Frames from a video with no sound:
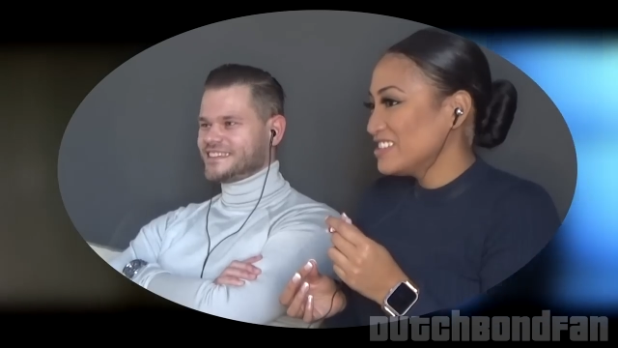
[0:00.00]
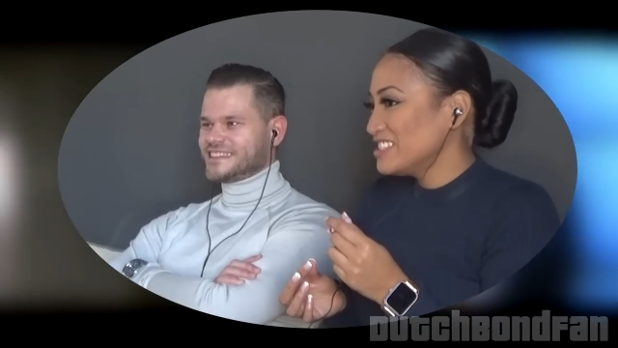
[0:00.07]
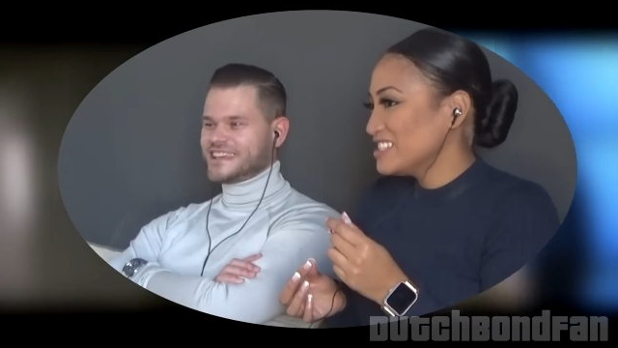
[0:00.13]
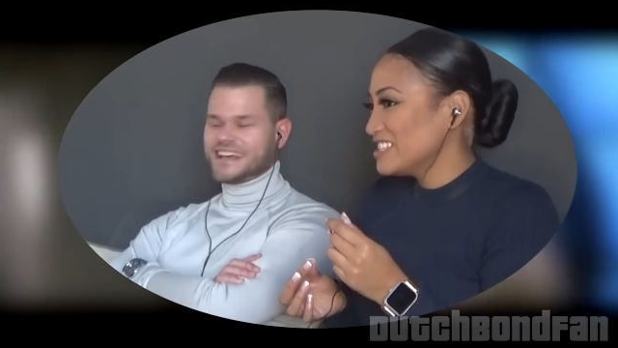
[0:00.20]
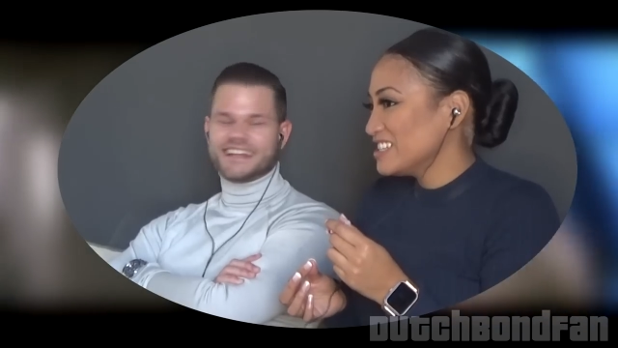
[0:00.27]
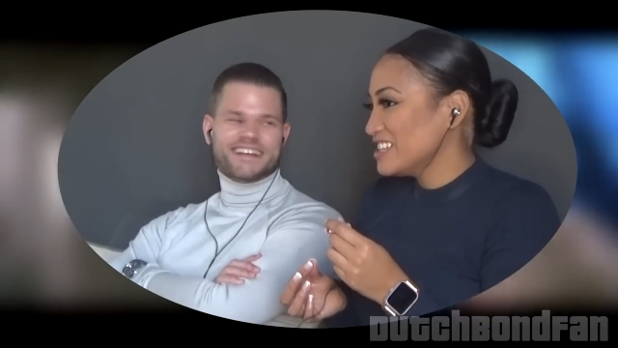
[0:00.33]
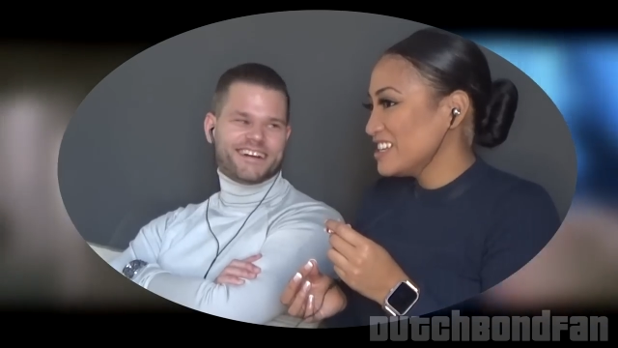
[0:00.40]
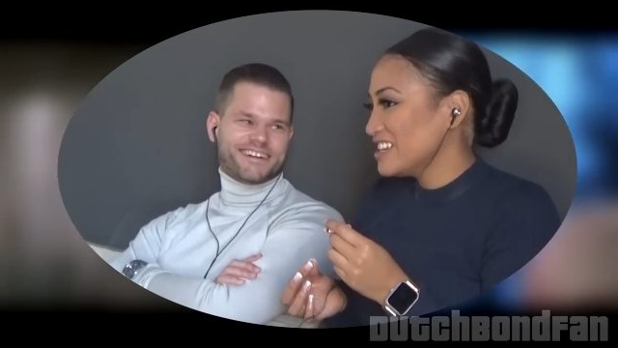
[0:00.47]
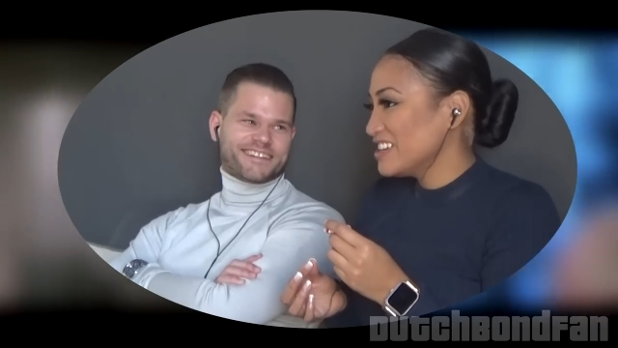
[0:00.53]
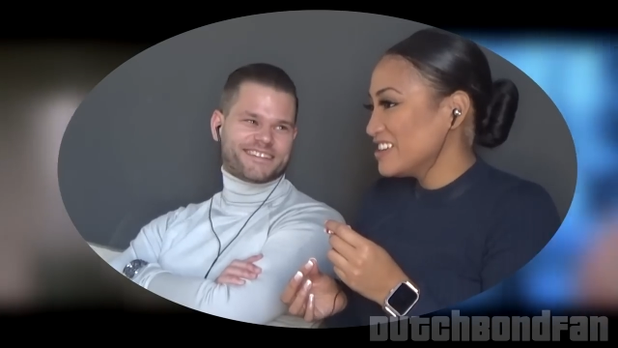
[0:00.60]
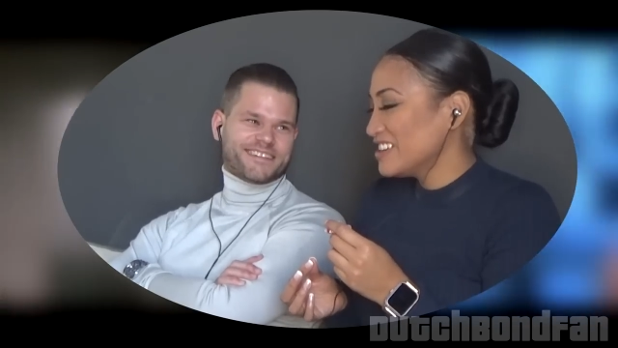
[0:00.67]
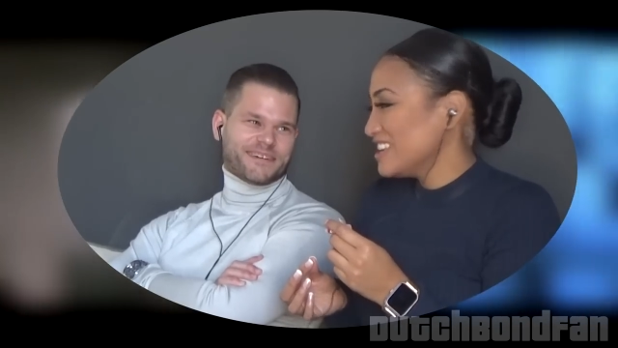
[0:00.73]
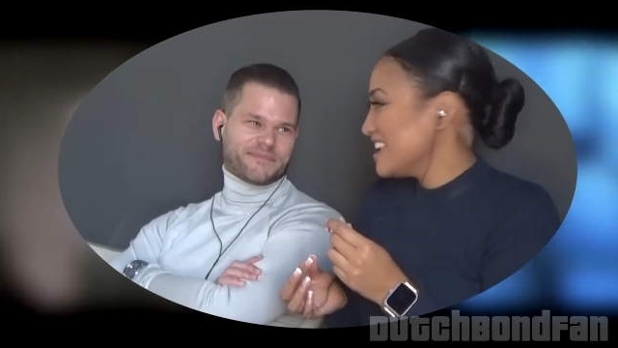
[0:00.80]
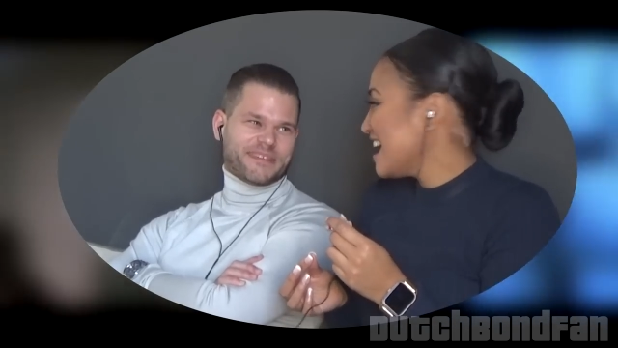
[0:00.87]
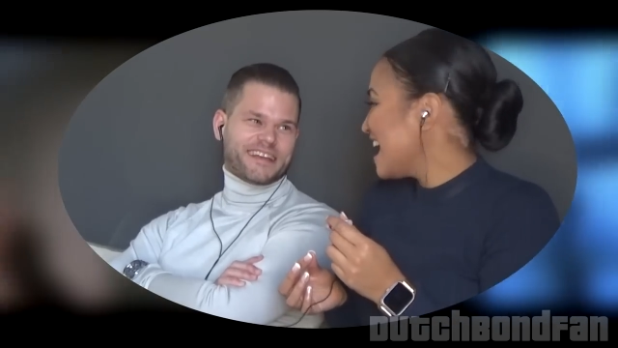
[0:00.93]
Speaker 1: Xenia on
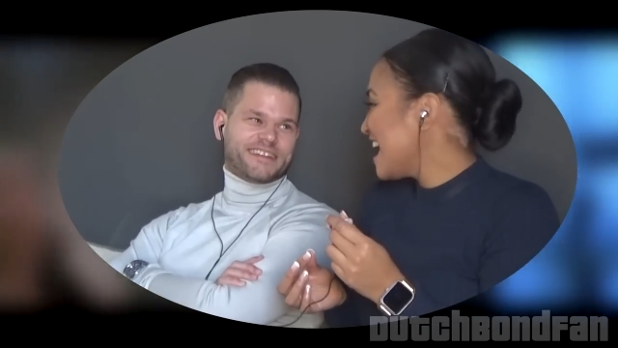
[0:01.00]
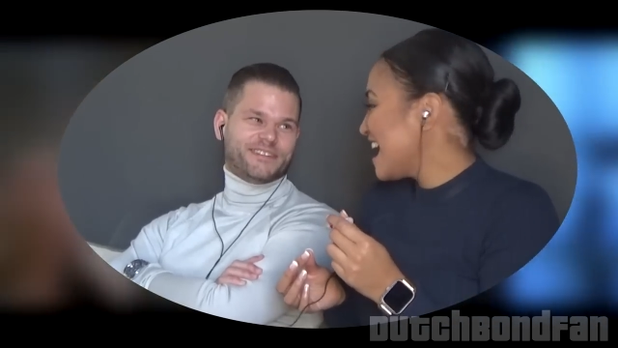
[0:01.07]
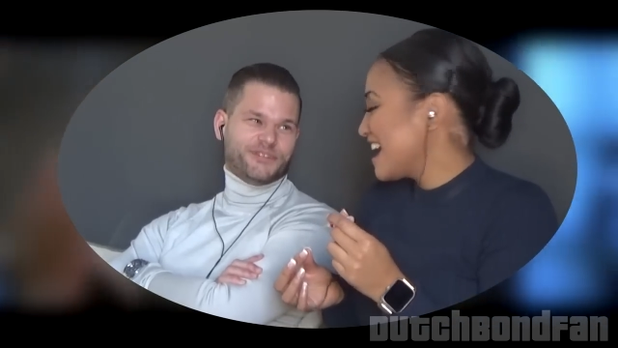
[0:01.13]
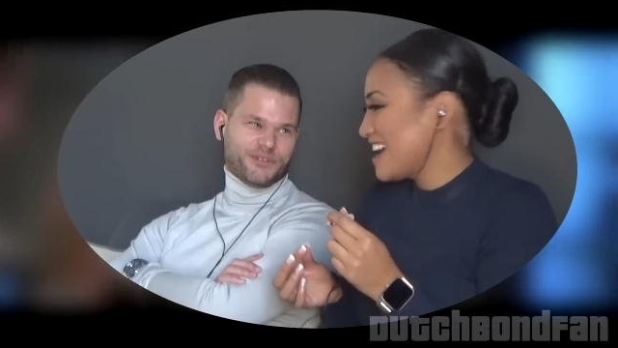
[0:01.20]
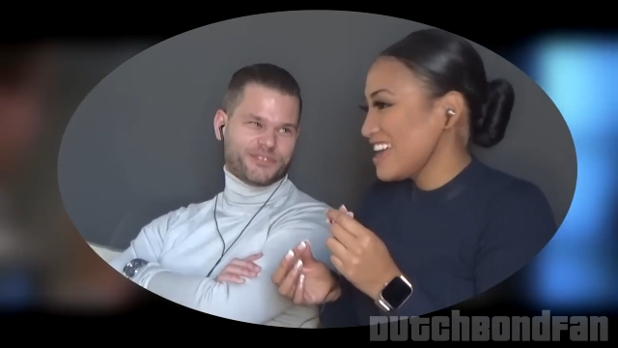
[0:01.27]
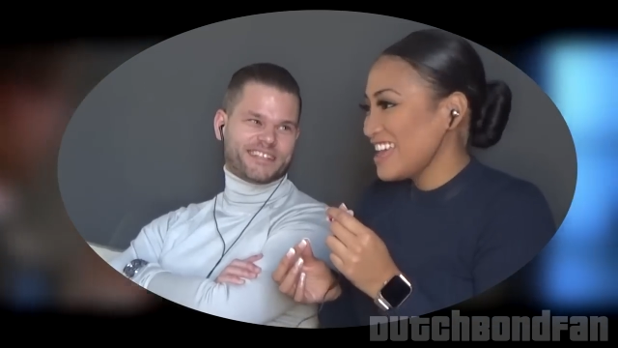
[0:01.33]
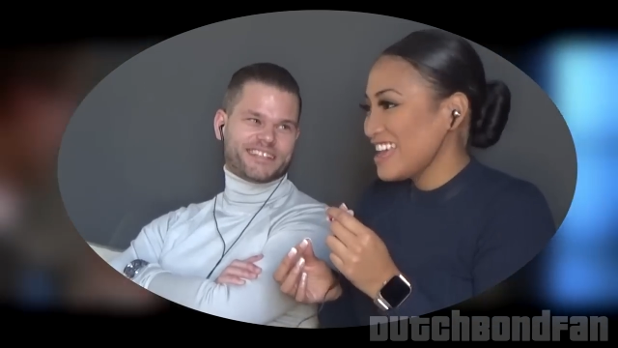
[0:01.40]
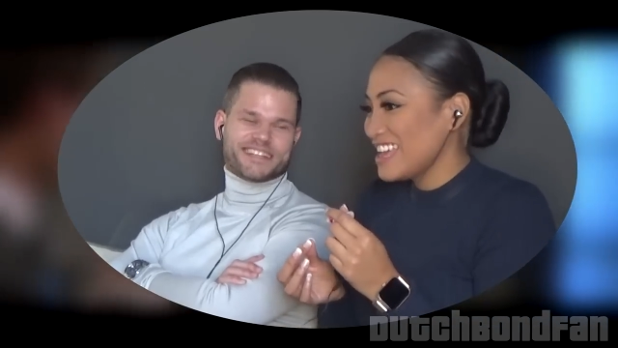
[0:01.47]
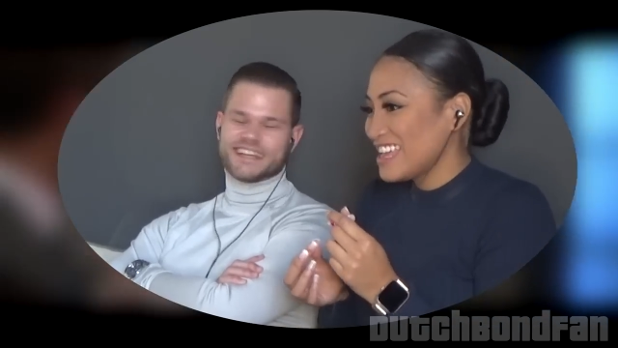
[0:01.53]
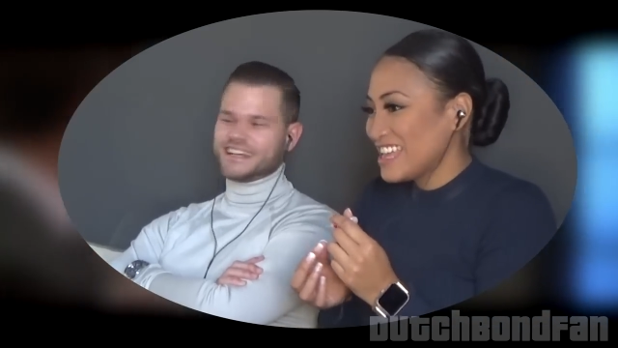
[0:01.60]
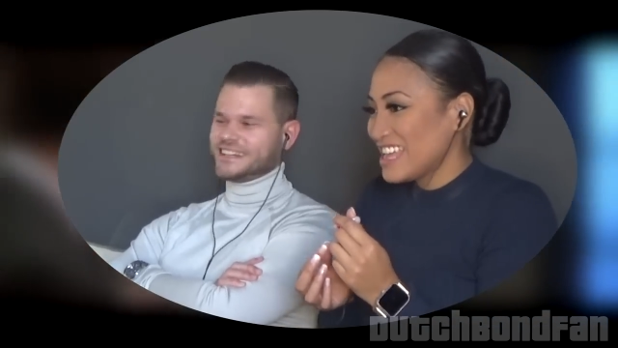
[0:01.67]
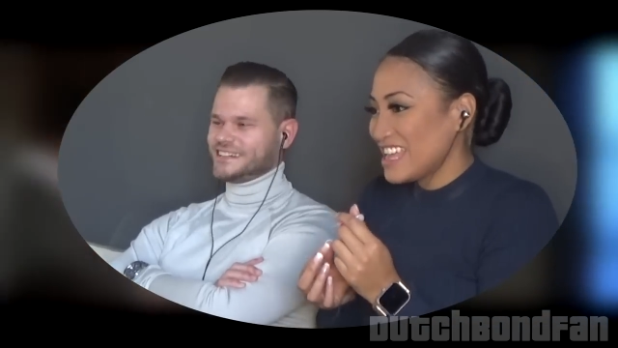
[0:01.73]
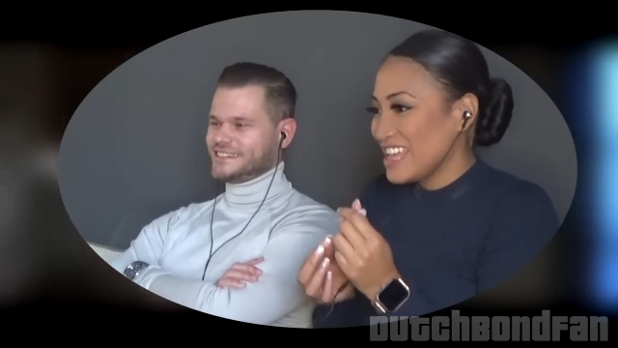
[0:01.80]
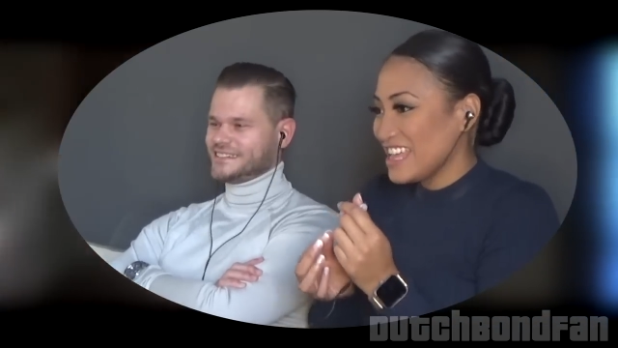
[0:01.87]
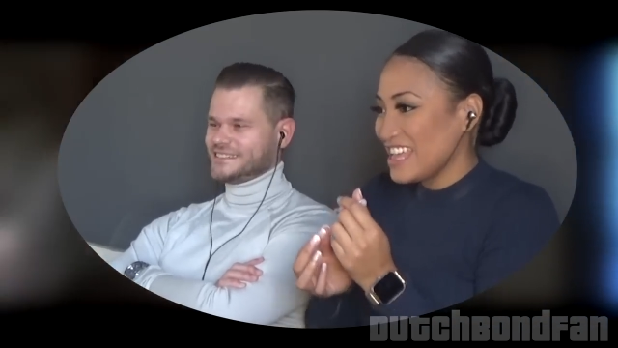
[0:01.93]
the top, yeah. They use it later.